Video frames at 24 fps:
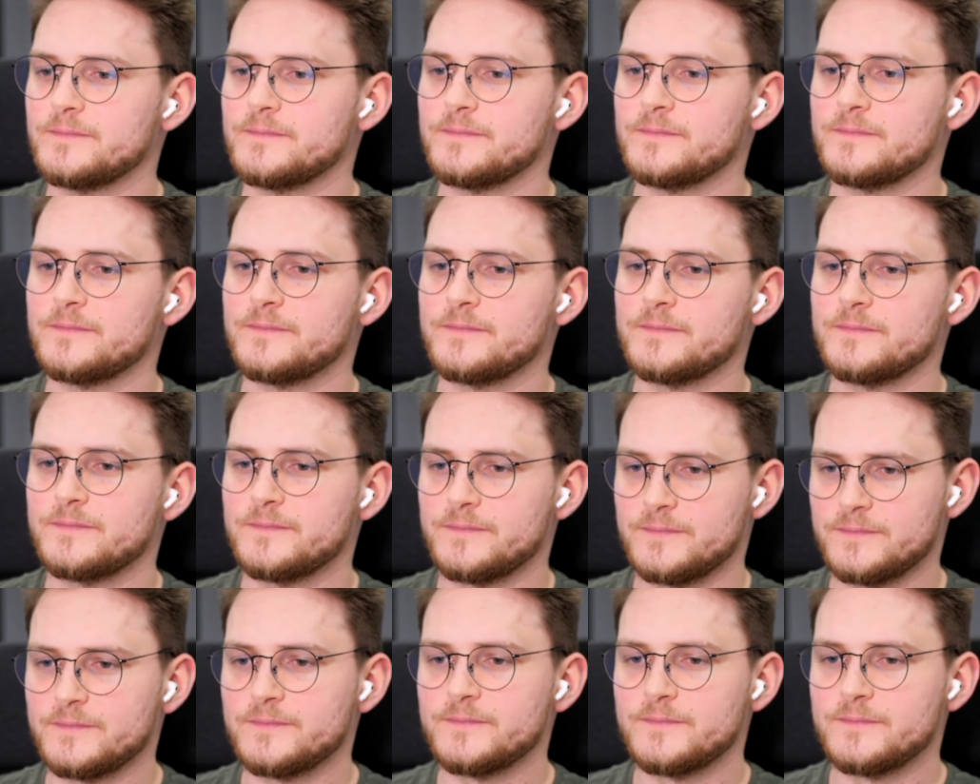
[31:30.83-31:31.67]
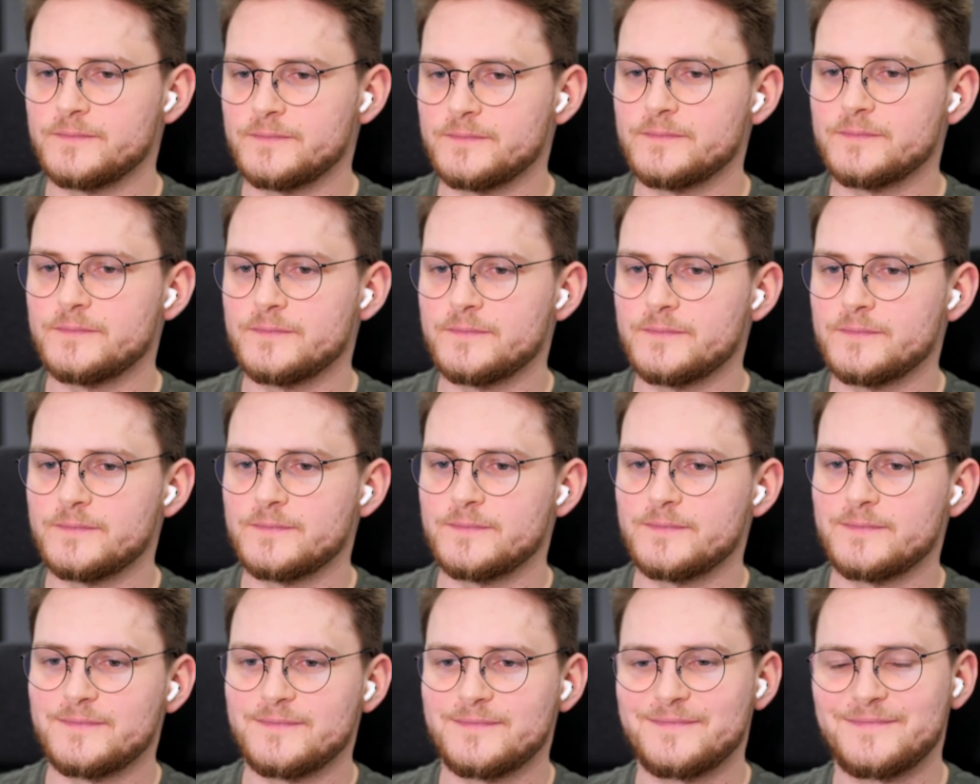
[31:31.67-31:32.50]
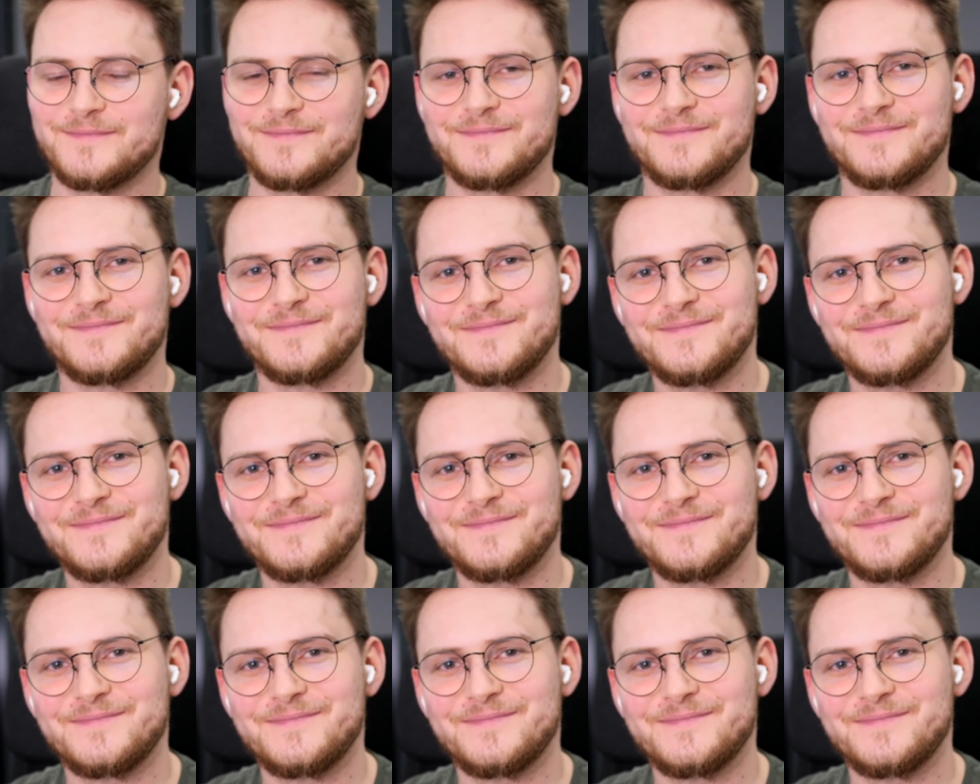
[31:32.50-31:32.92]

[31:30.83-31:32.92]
(not speaking)